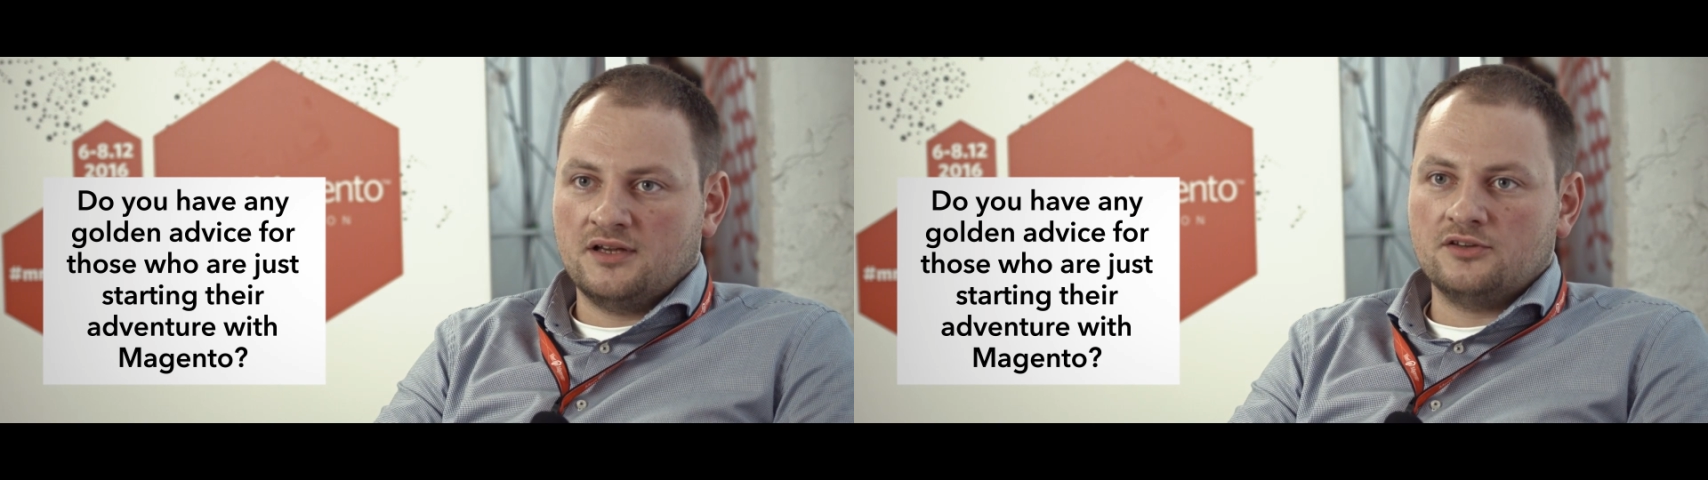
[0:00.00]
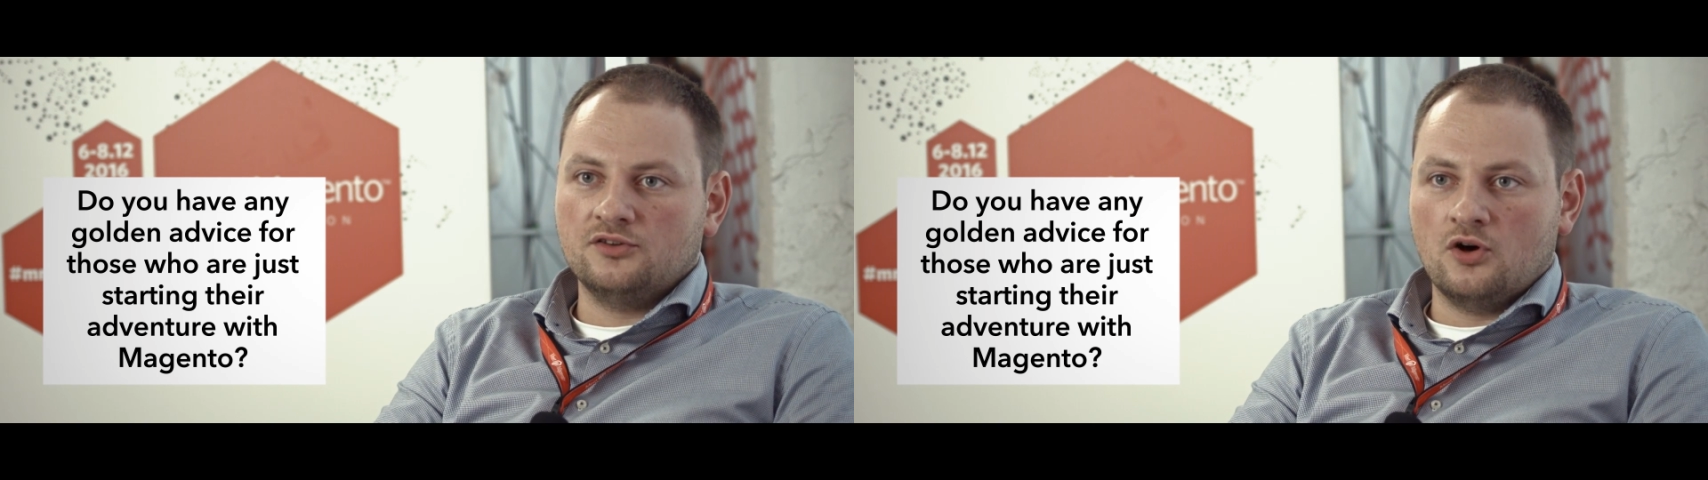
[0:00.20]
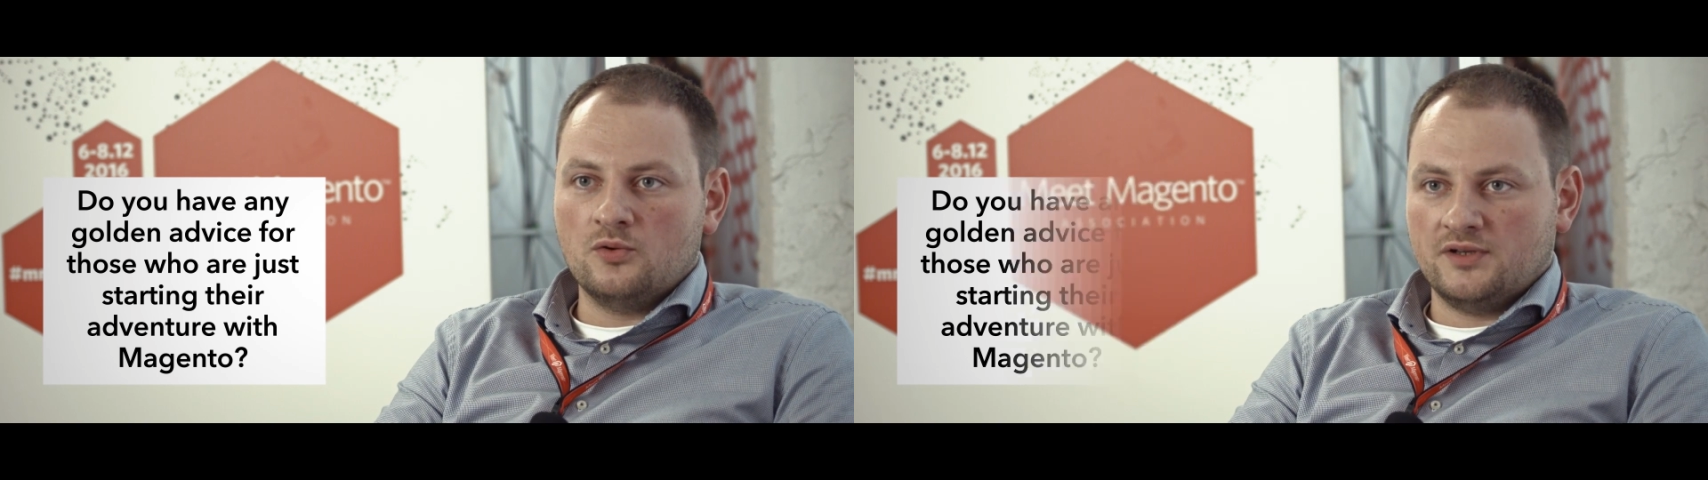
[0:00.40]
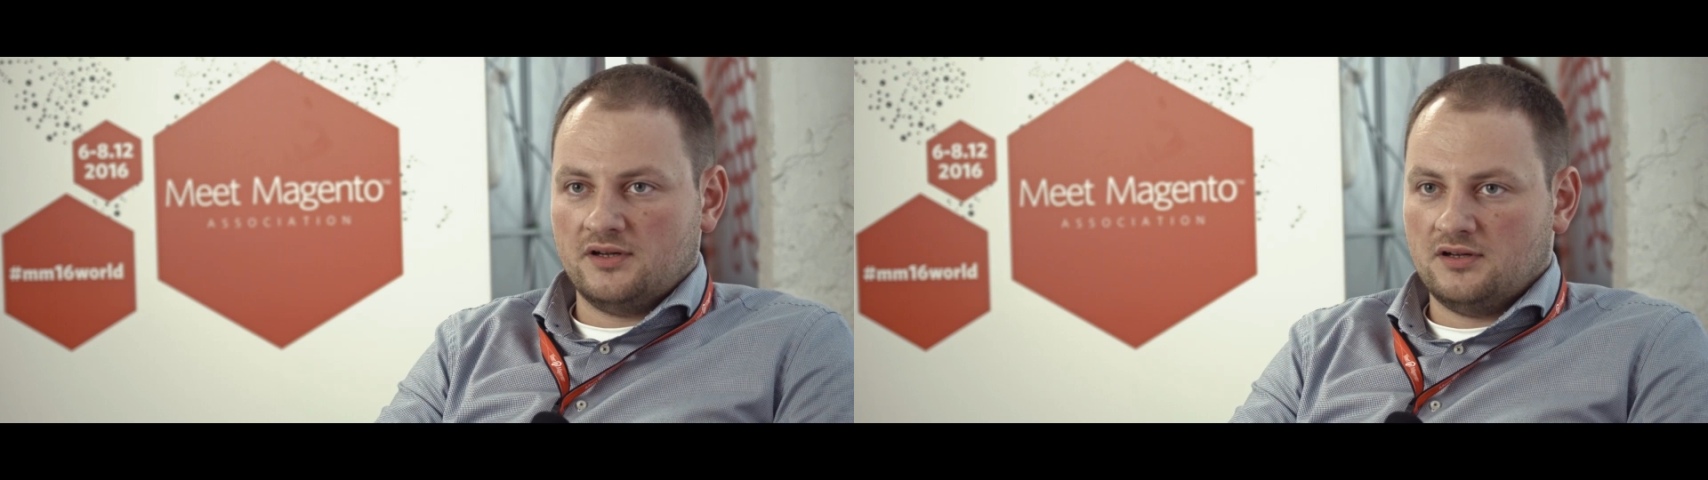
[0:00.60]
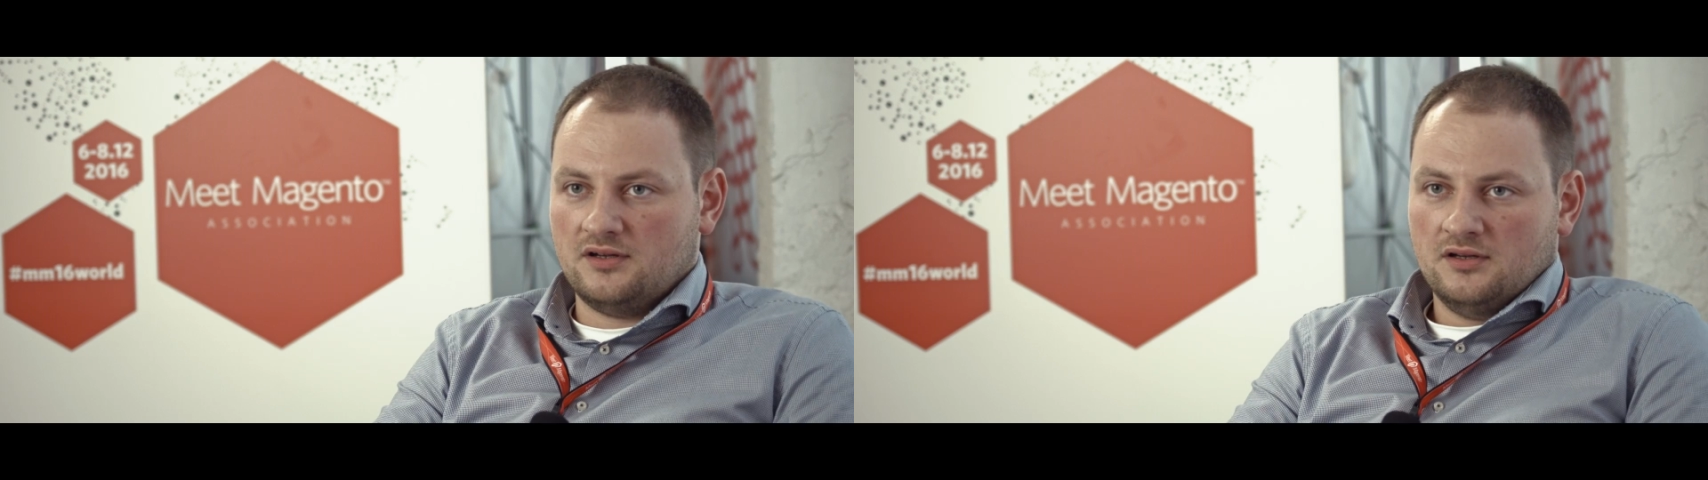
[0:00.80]
get know
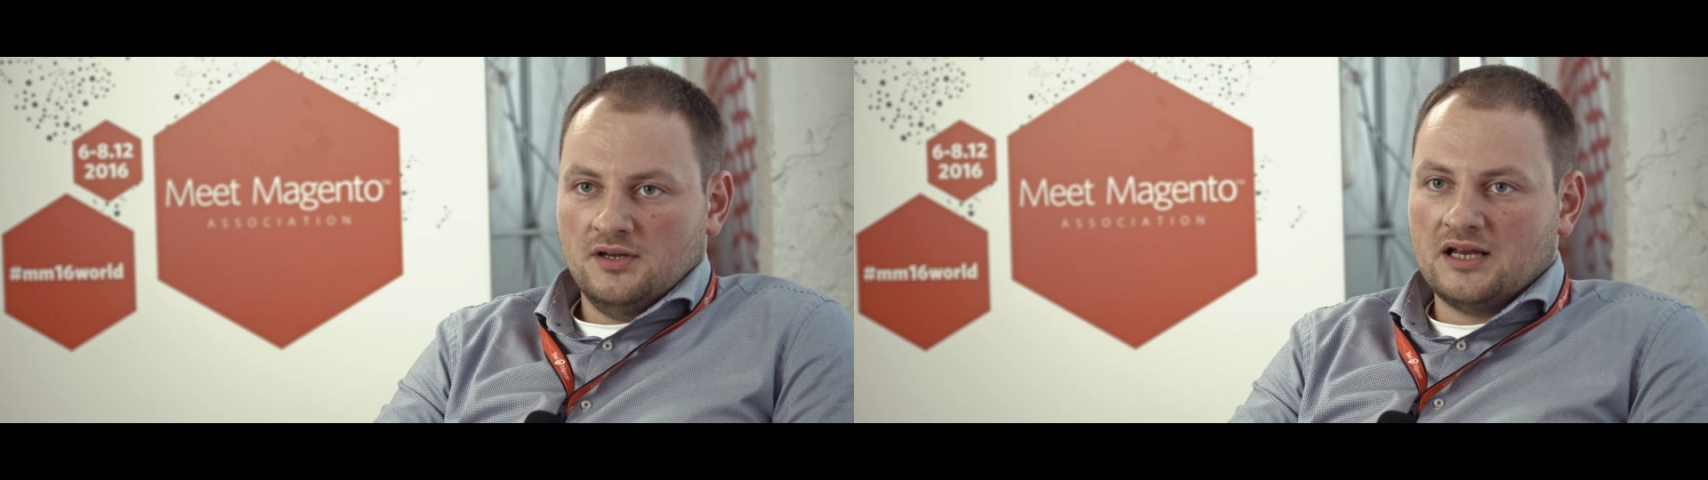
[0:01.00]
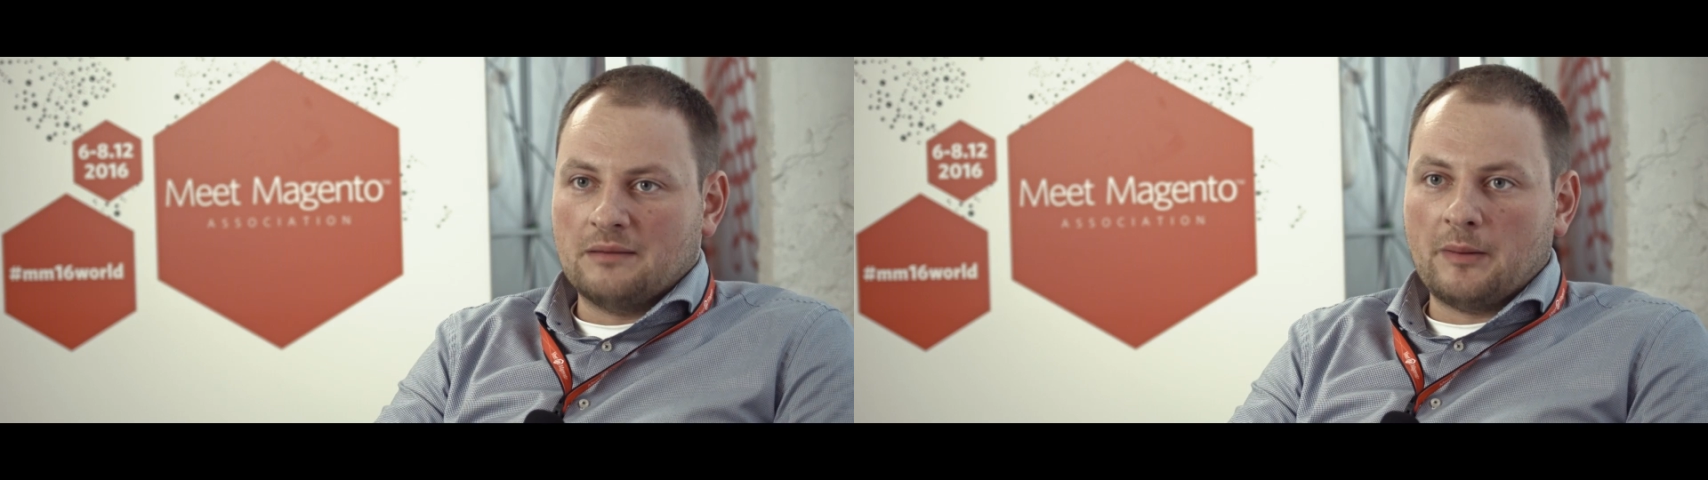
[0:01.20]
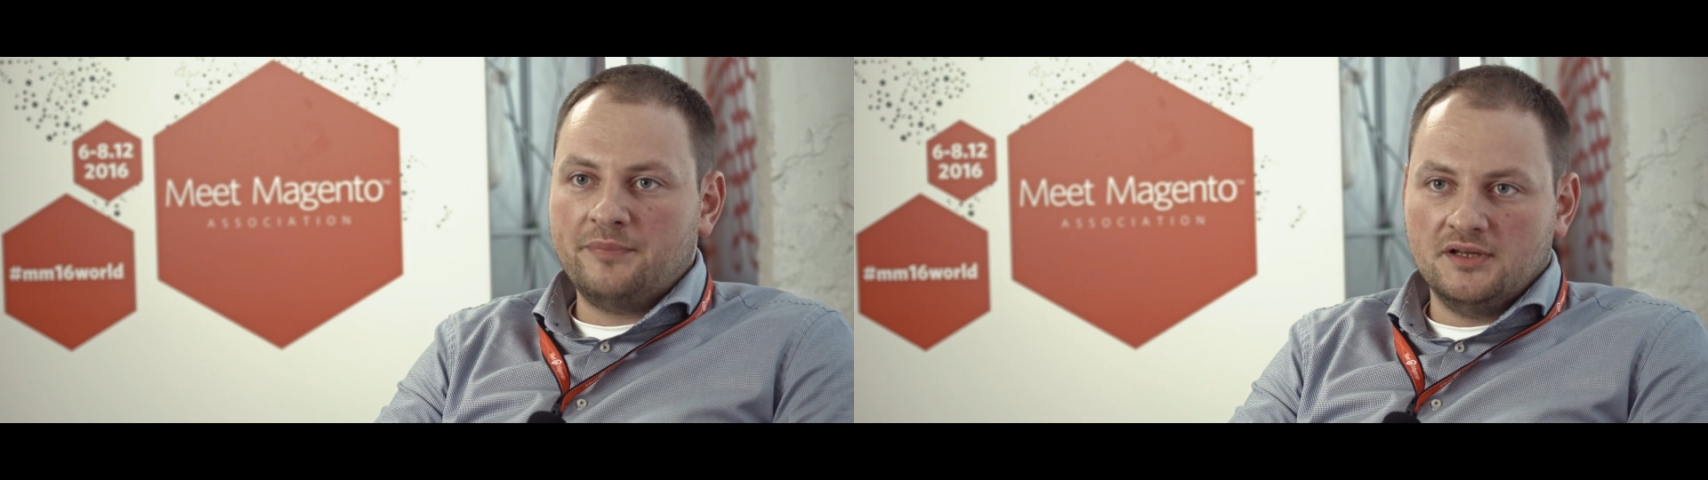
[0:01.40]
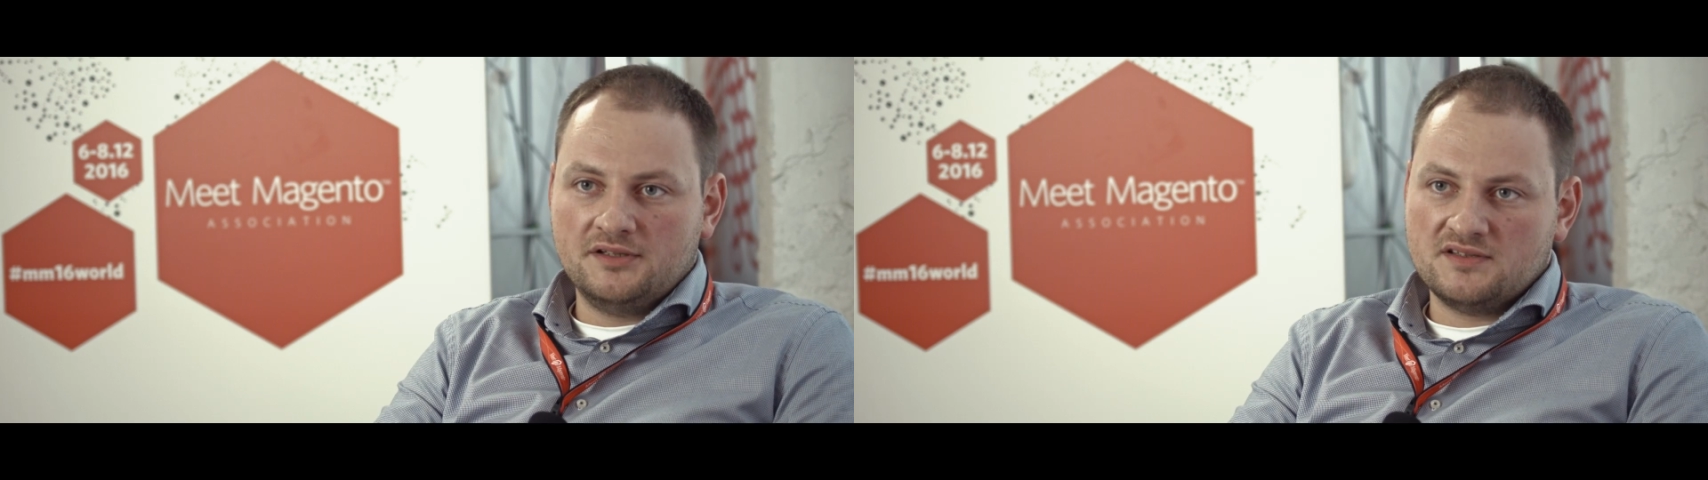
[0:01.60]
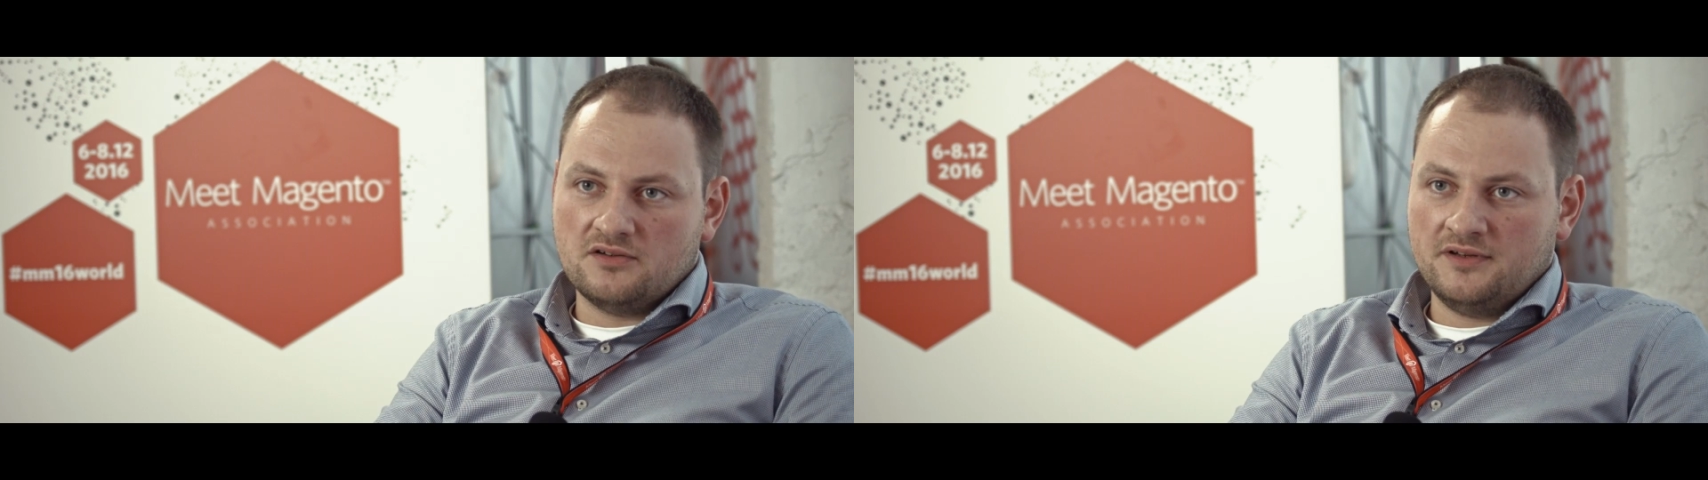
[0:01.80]
the
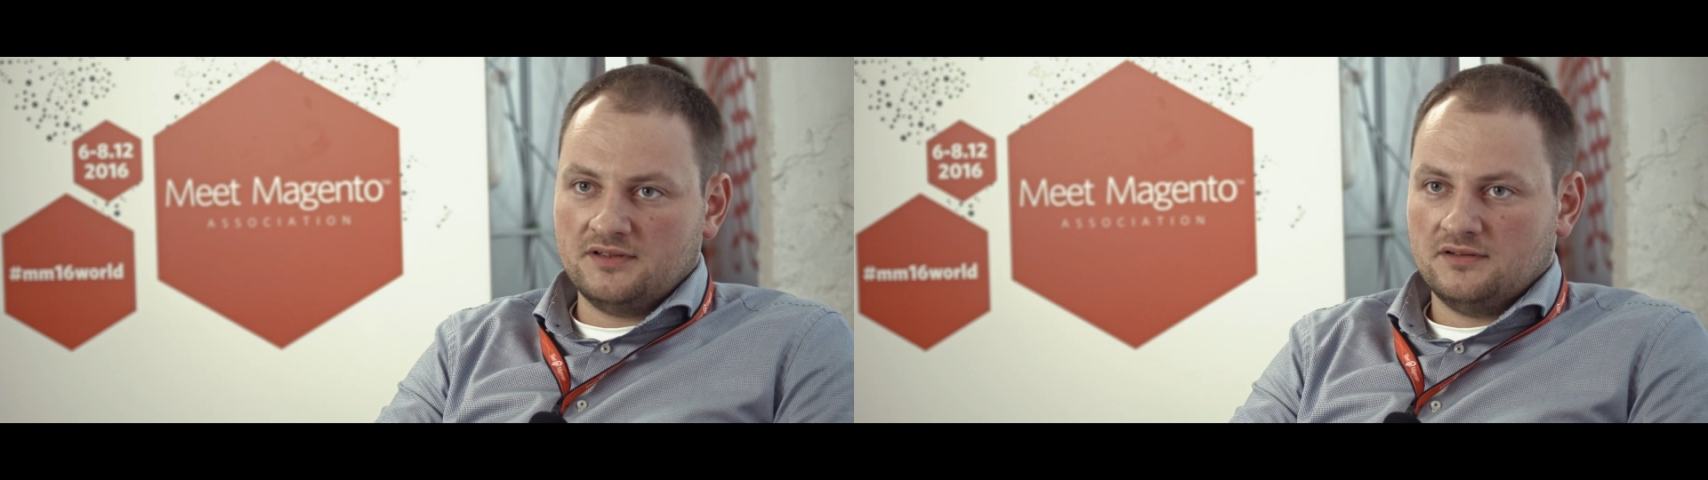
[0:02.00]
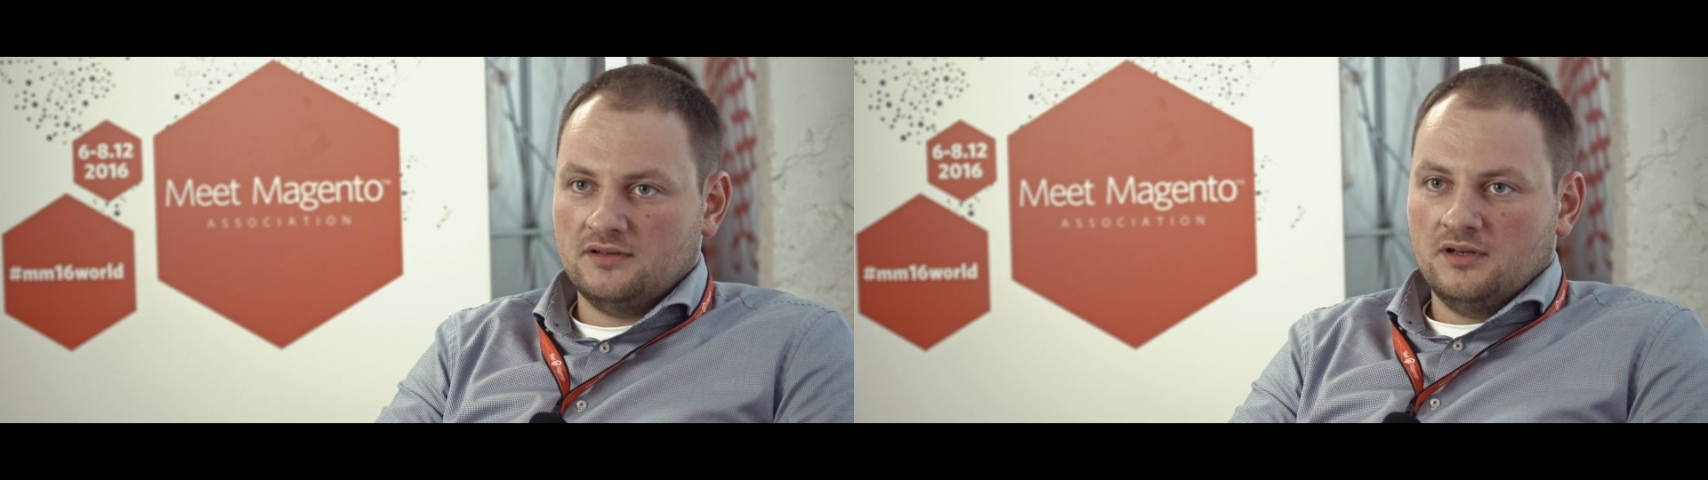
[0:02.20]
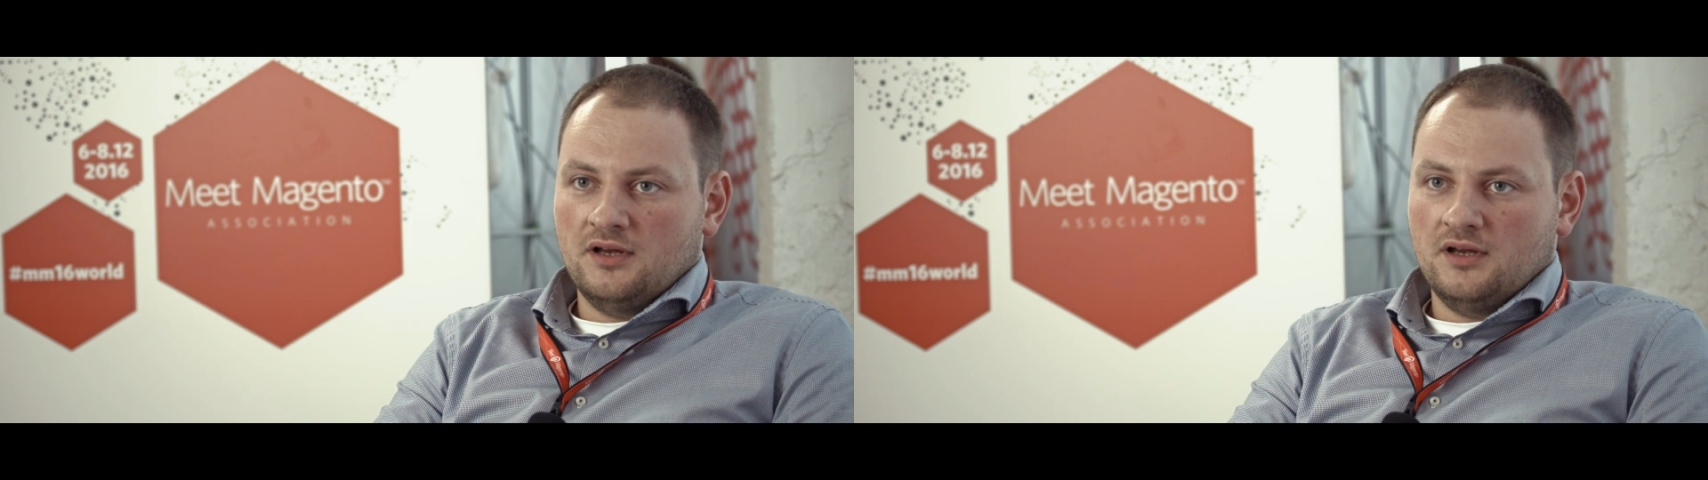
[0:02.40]
capabilities of it,